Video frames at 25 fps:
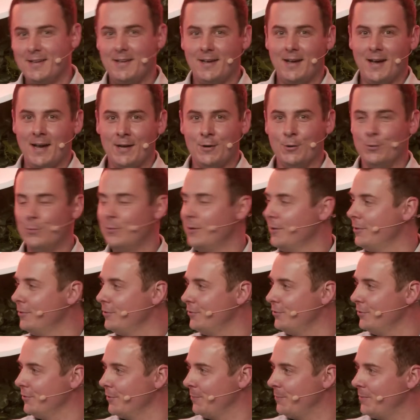I don't want to
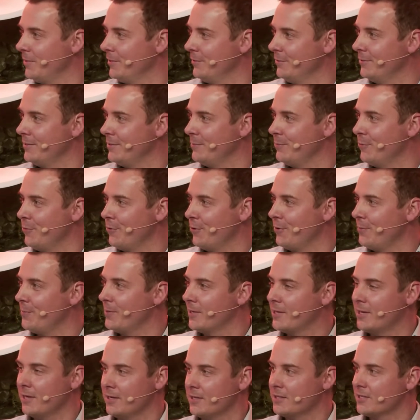do the pill anymore
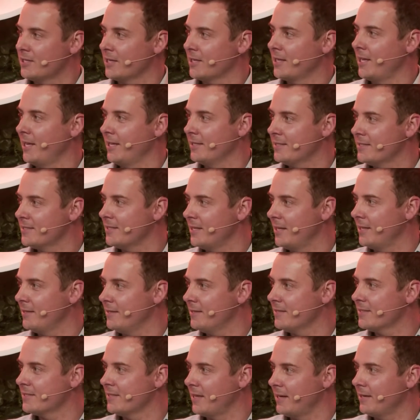because I can't stand
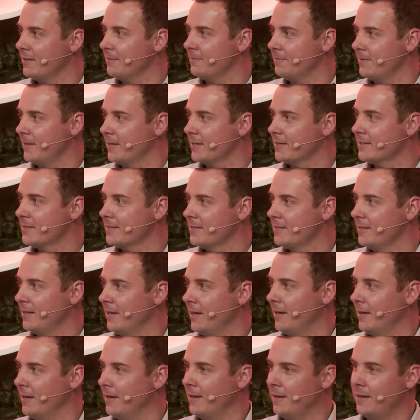the side effects.
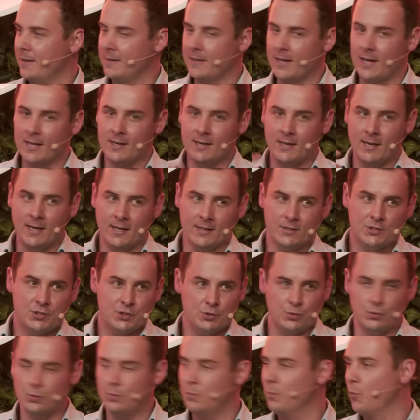And that led
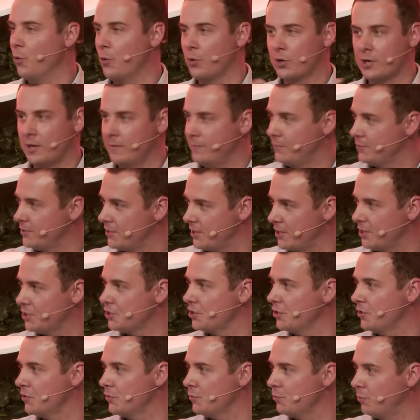to more
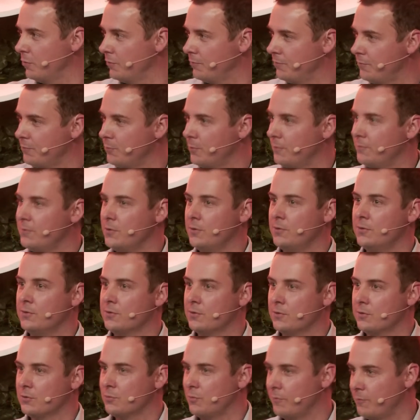conversations with
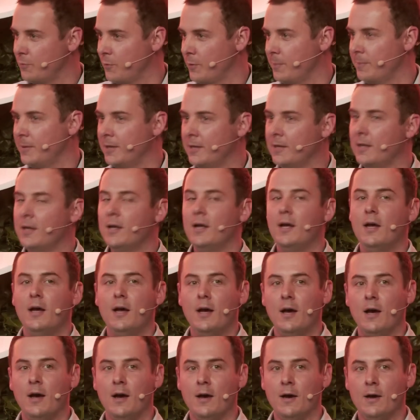users, with women,
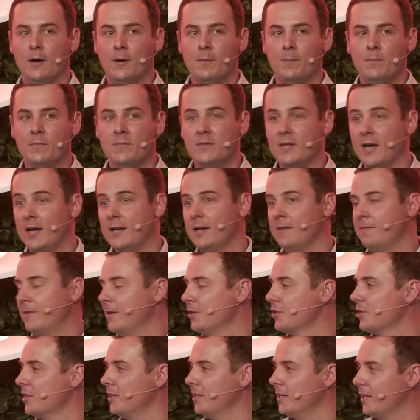that
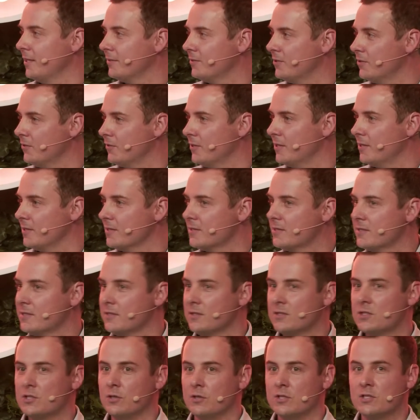eventually led to this.
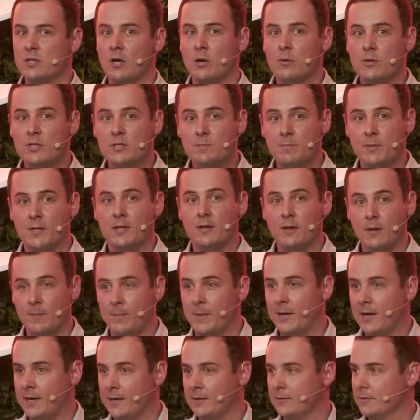So it's always been
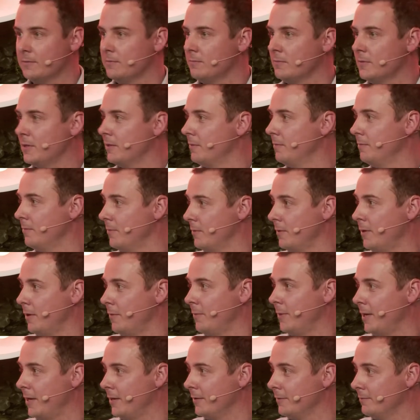about
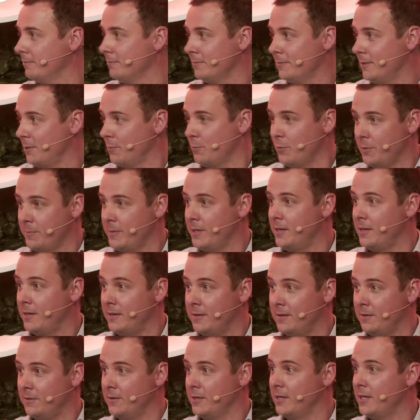women
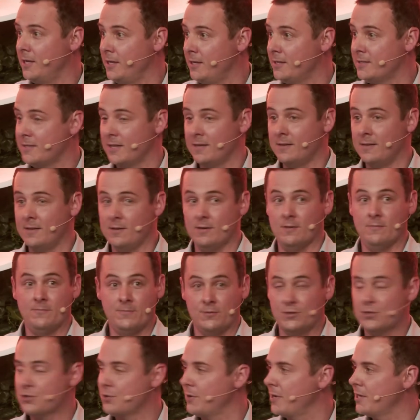and their needs and their
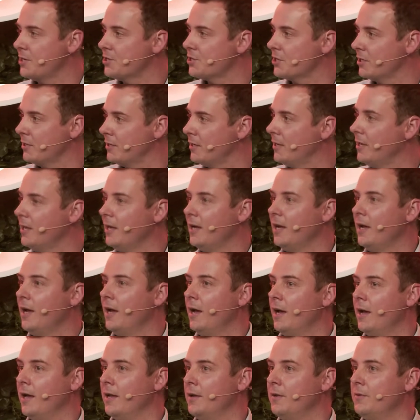frustration.
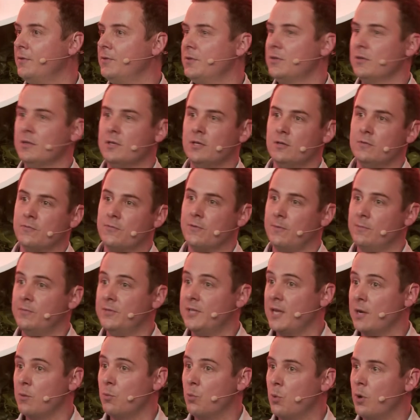And from
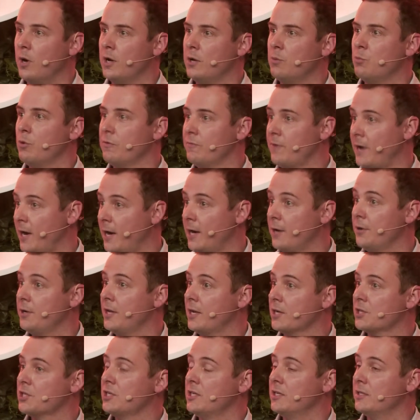day one, we've hired
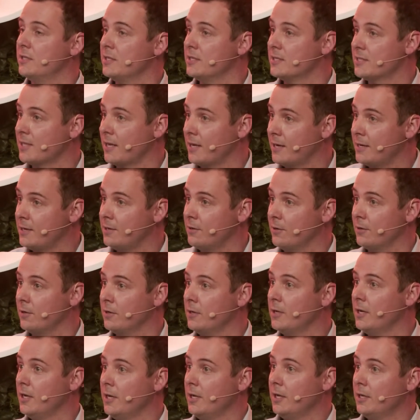actually a
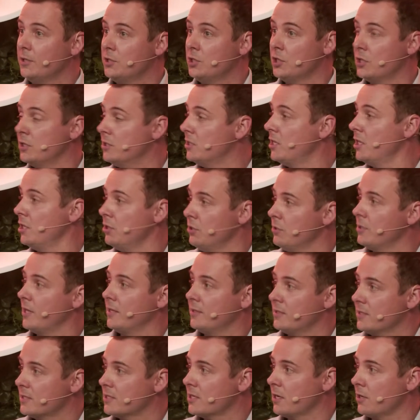designer to continue
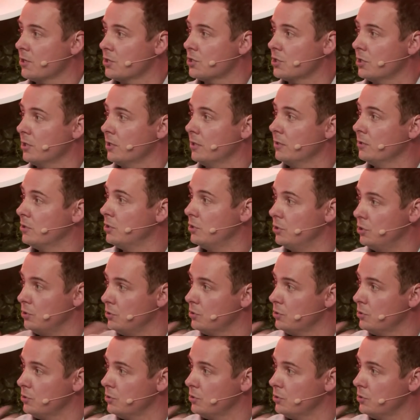that discussion, to do